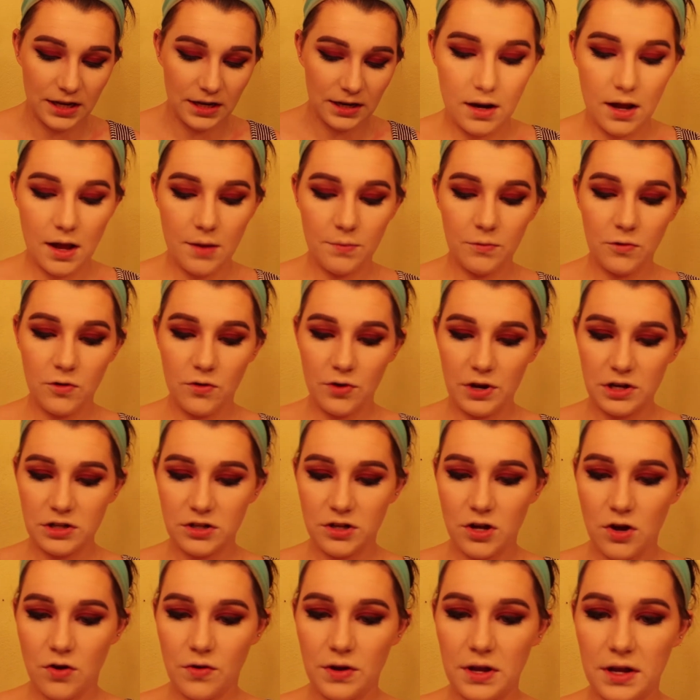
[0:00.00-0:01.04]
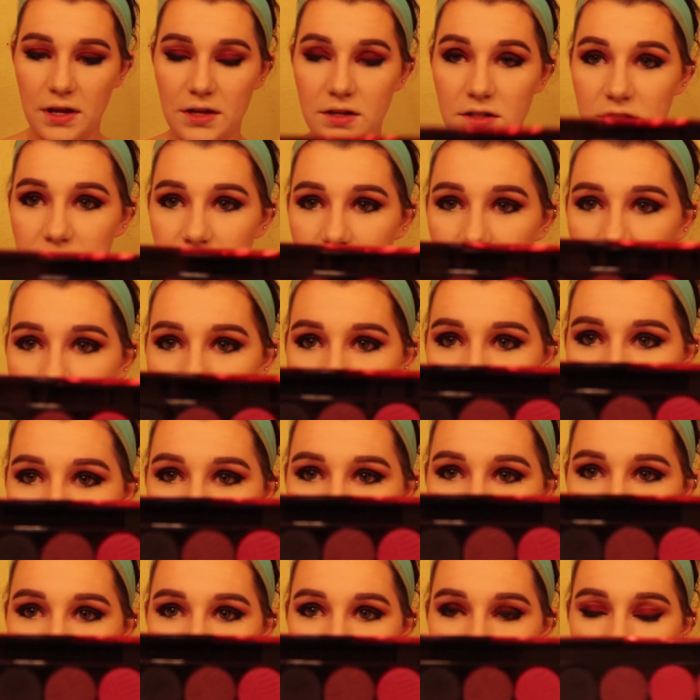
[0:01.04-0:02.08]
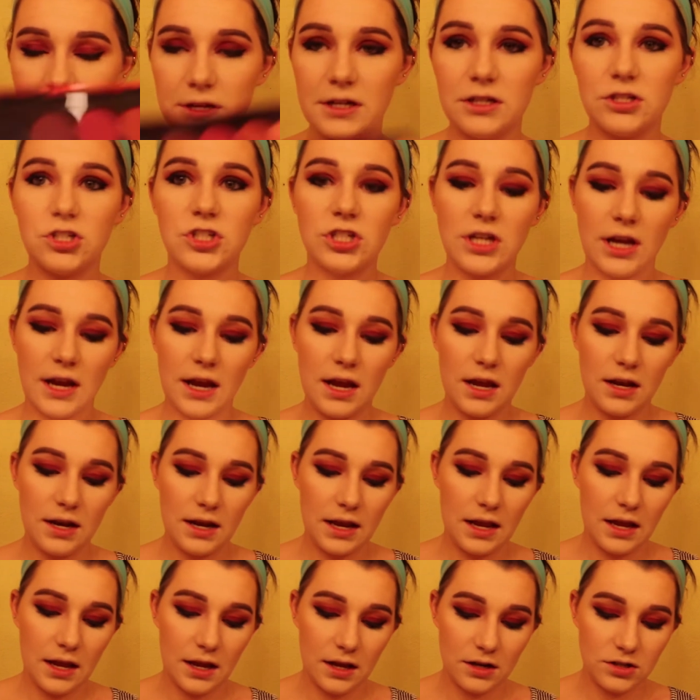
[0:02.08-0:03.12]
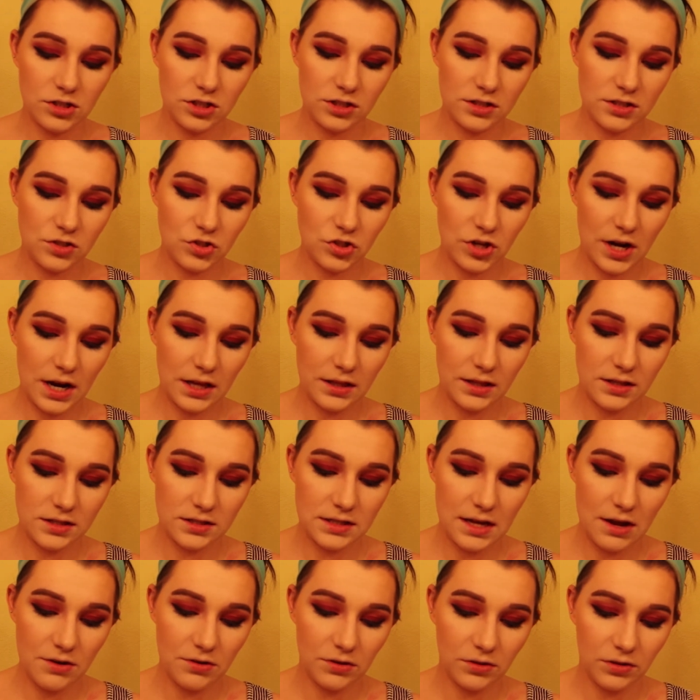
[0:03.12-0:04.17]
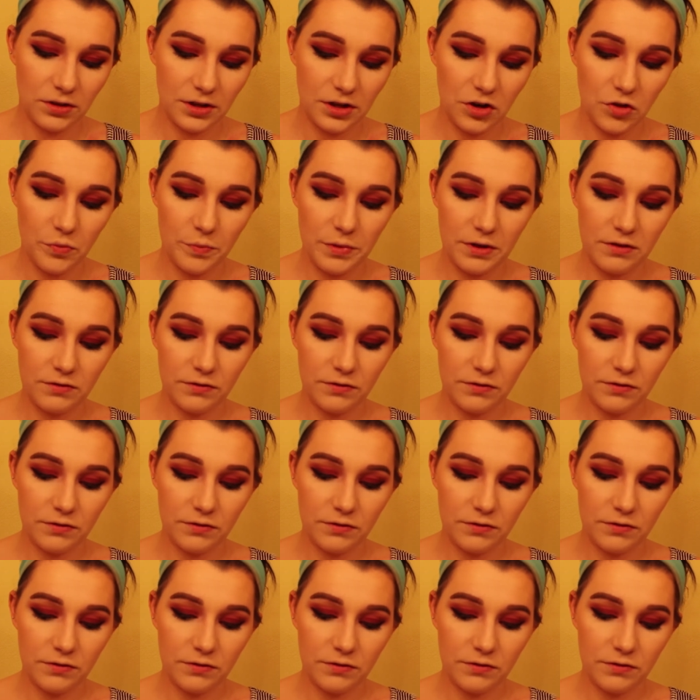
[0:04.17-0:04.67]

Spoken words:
Now I'm going to go into that Mixed Berry shade and just drag this down a little bit